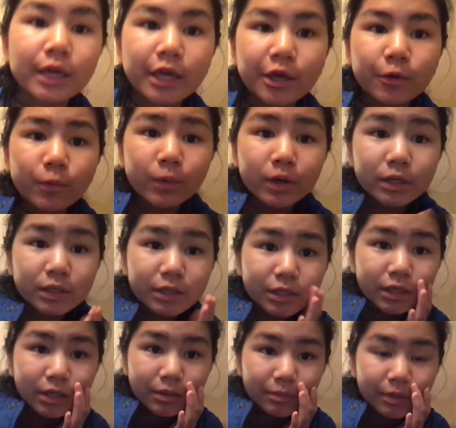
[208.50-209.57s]
it was
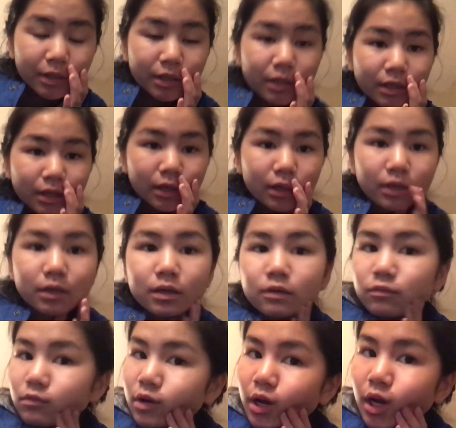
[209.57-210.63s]
going to be
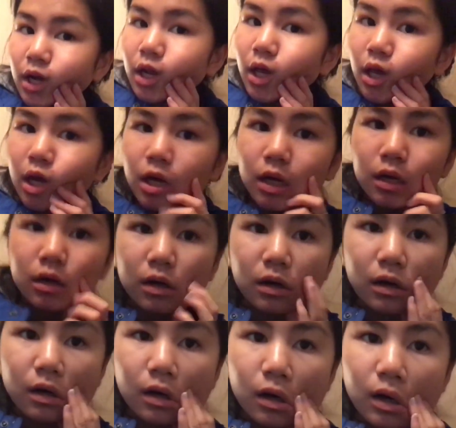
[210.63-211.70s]
raining.
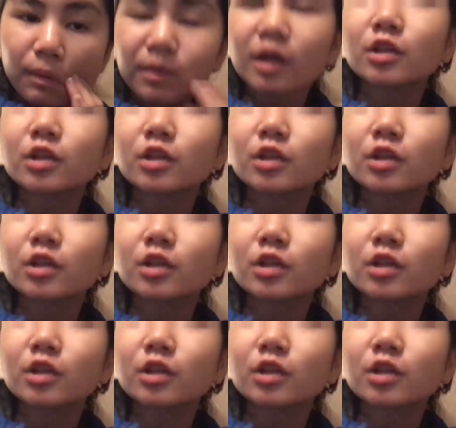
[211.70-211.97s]
I'm